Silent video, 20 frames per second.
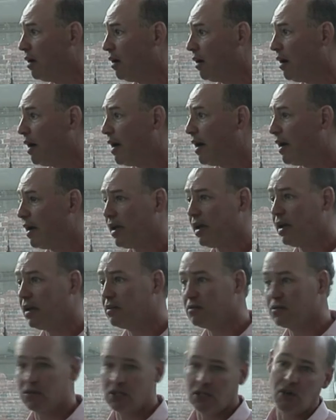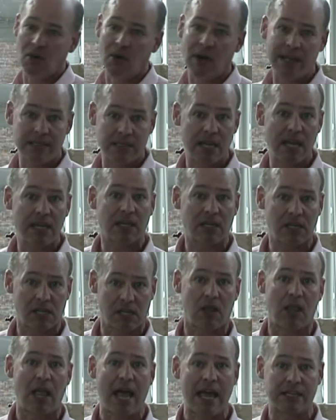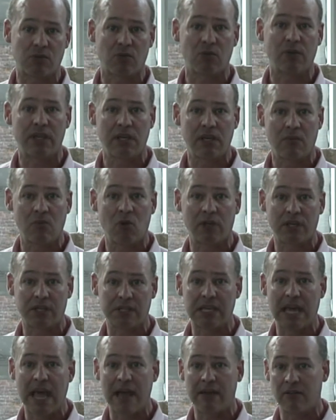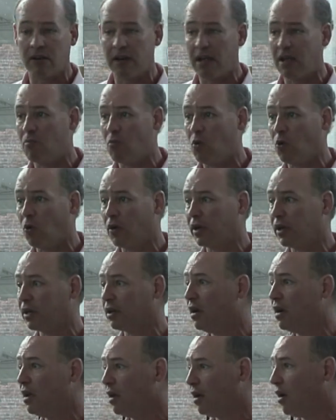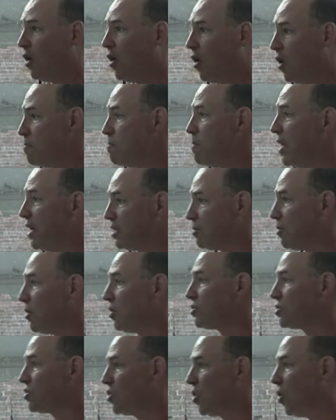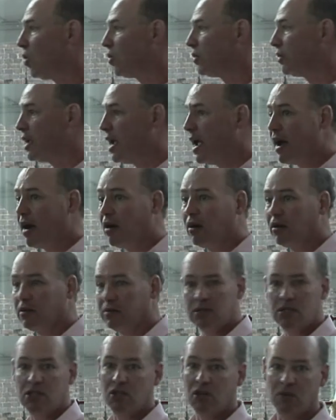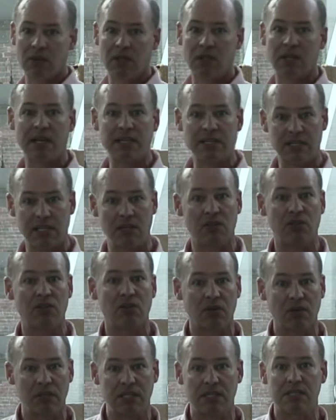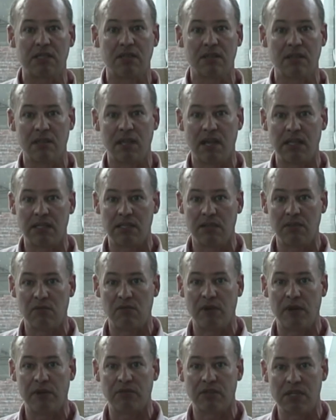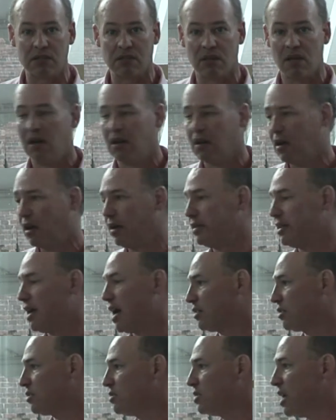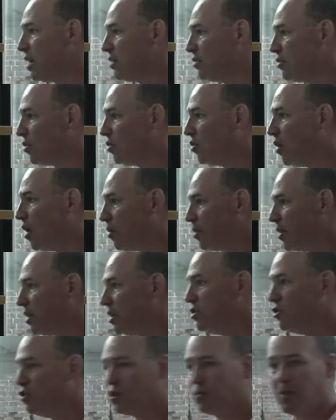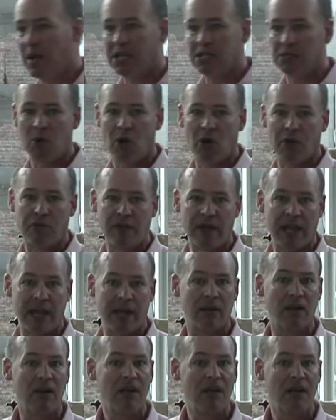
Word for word: Uh, and, you know, I had taken a class with him on a Saturday morning uh, on baseball's golden era, you know, the 1930s to the 1950s. Uh, Dr. Daniel grew up a huge baseball fan.